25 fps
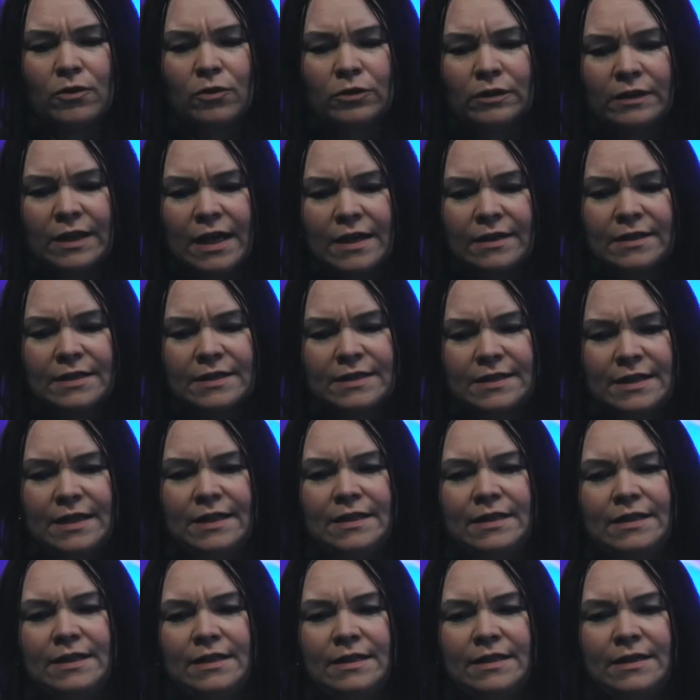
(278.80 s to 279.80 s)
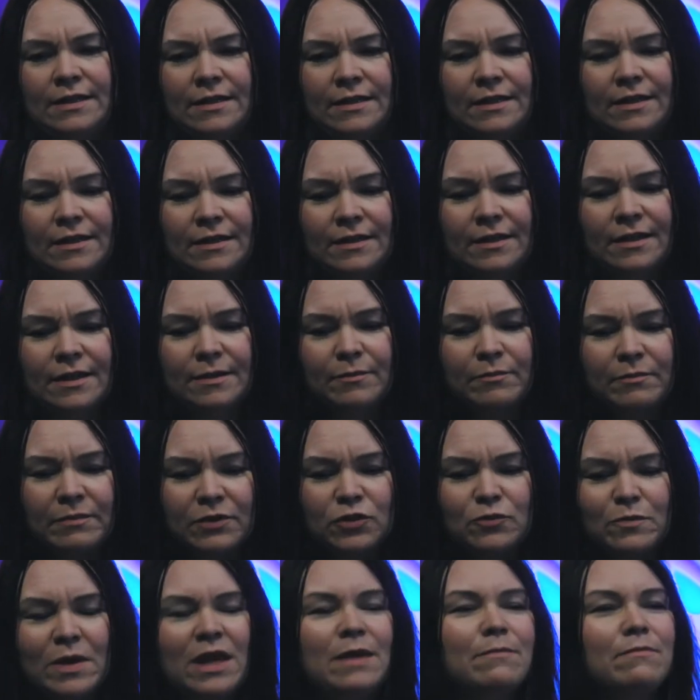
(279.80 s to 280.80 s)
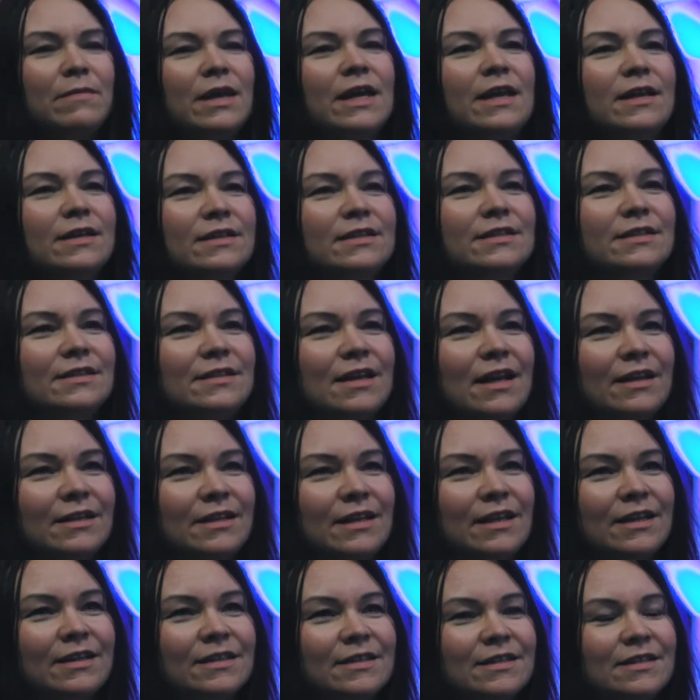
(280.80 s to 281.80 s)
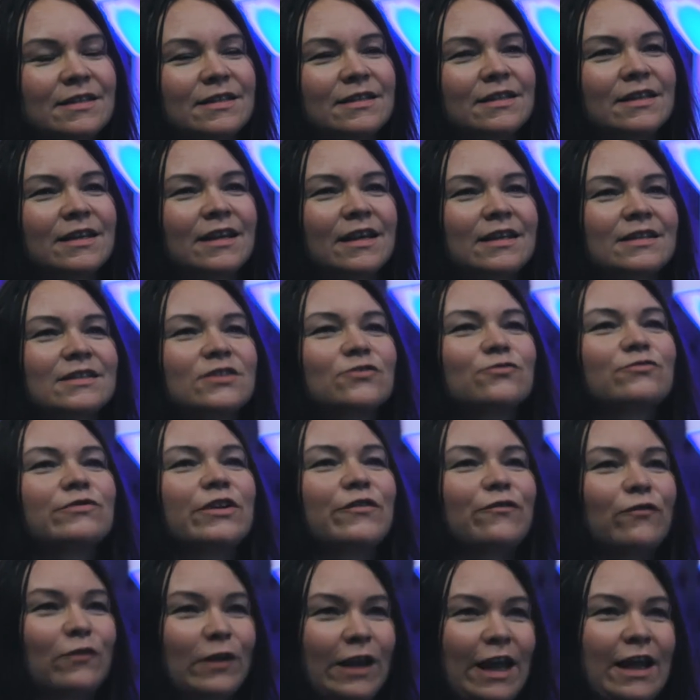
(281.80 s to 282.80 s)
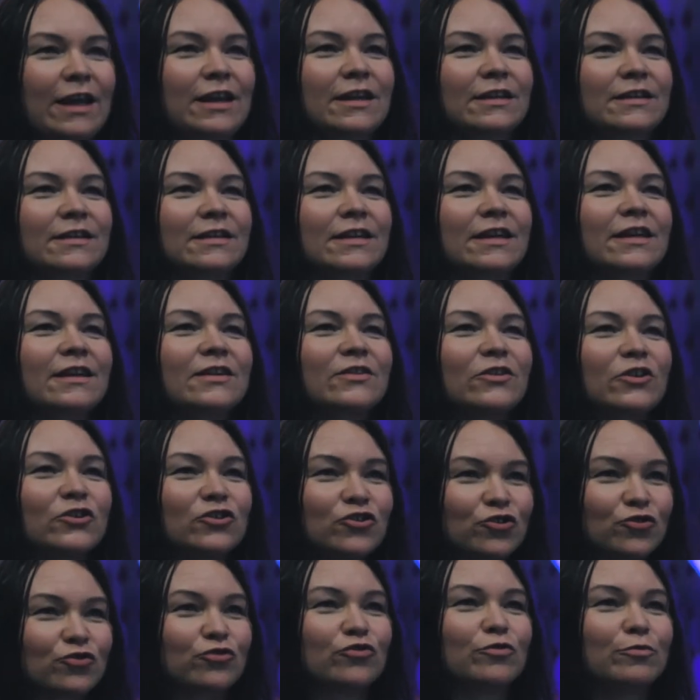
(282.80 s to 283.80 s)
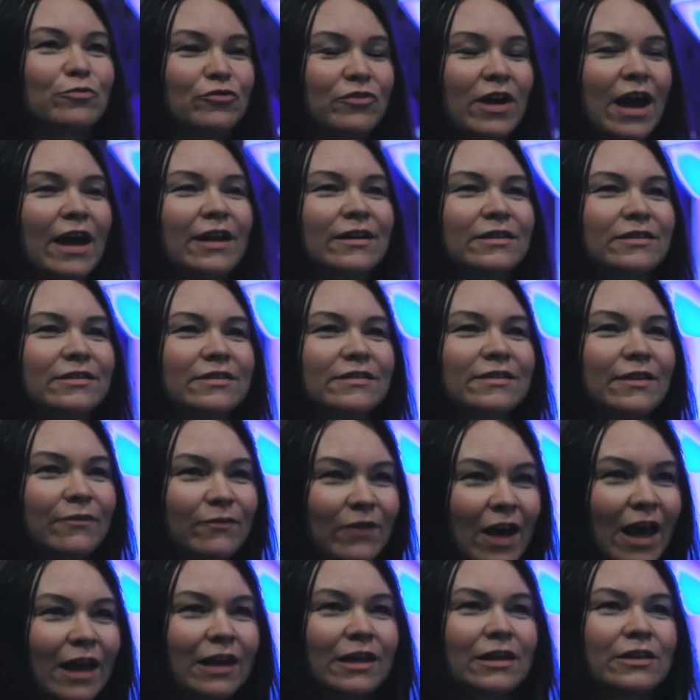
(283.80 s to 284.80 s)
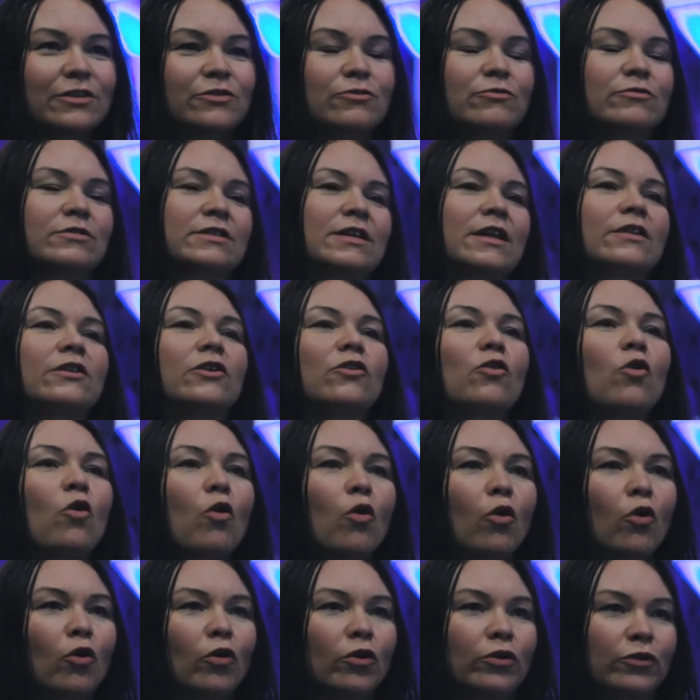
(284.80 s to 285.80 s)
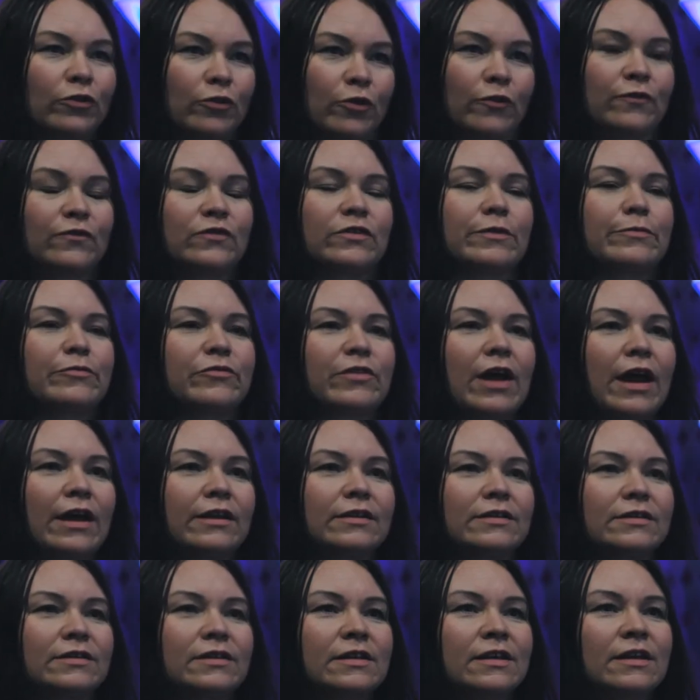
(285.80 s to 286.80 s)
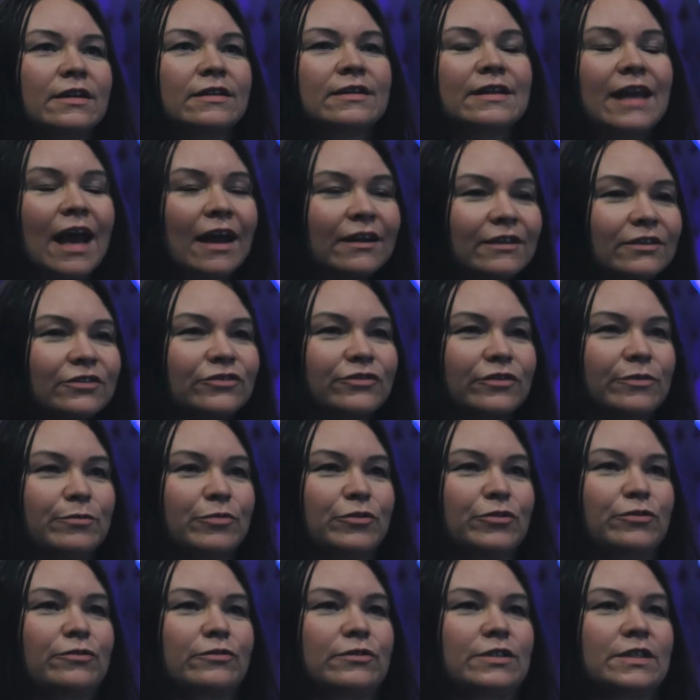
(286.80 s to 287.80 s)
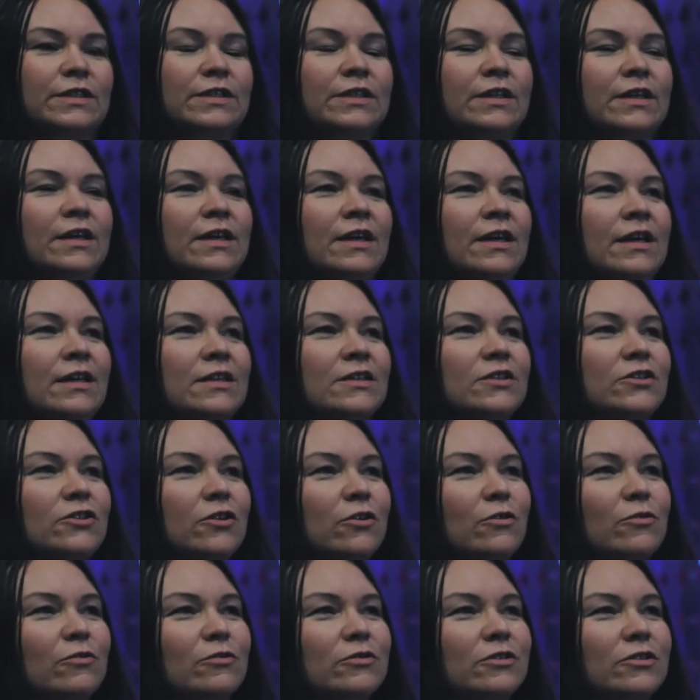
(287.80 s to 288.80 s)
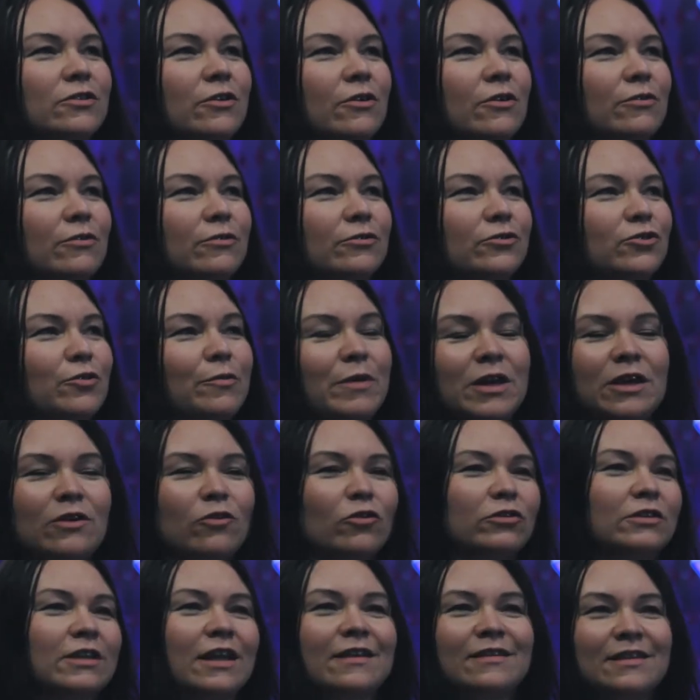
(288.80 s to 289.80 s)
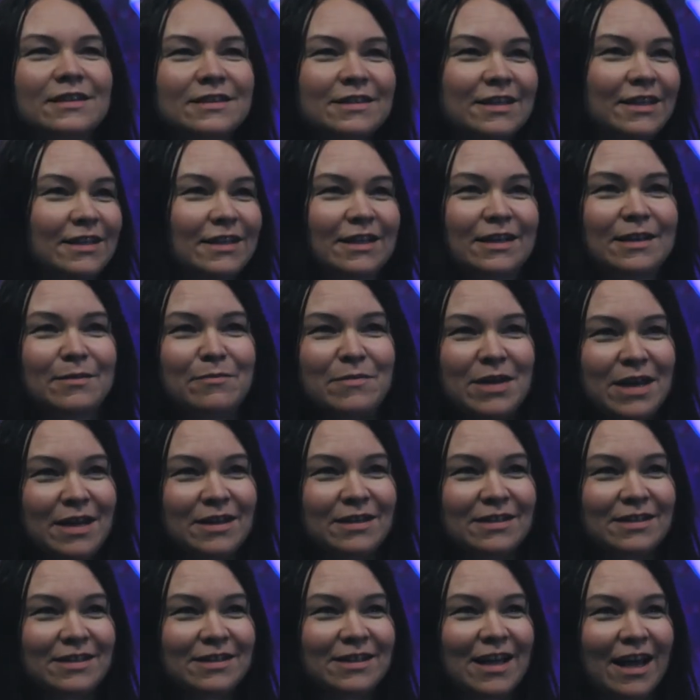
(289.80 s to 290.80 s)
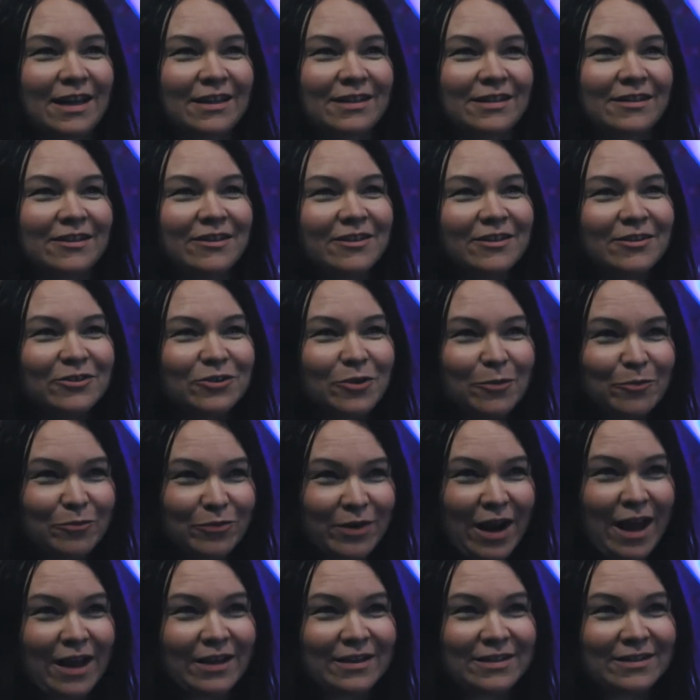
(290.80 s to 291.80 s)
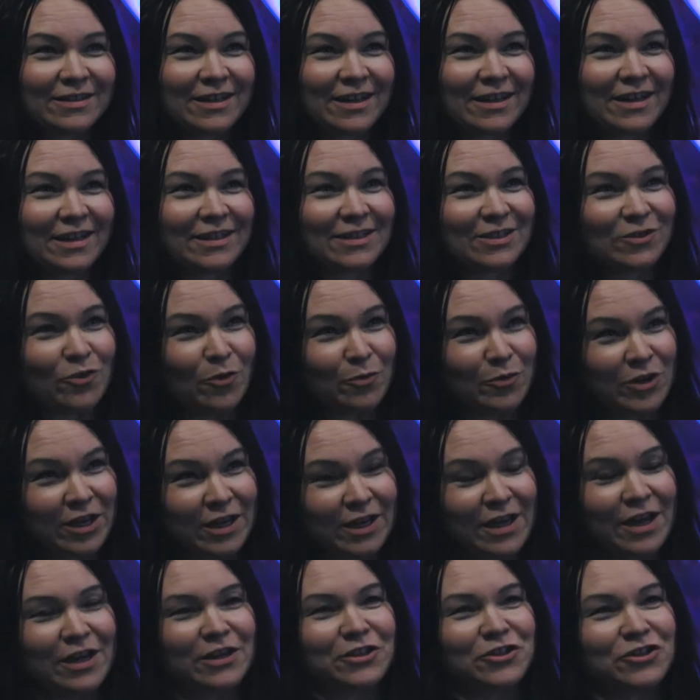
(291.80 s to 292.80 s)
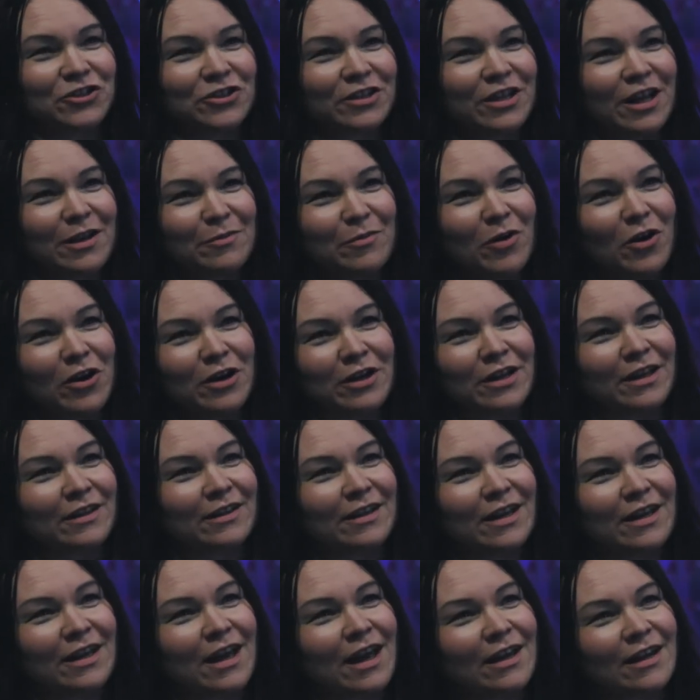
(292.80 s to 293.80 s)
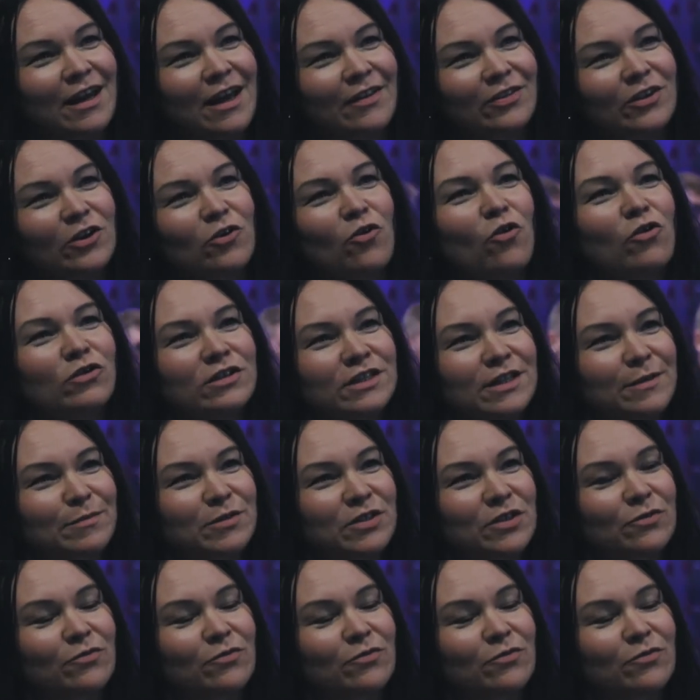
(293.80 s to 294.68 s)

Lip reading: Authenticity to me means that it's reflecting the true brand, the values and the core of the brand, the attributes. So to me, authenticity means that the brand and its communication and marketing and the concepts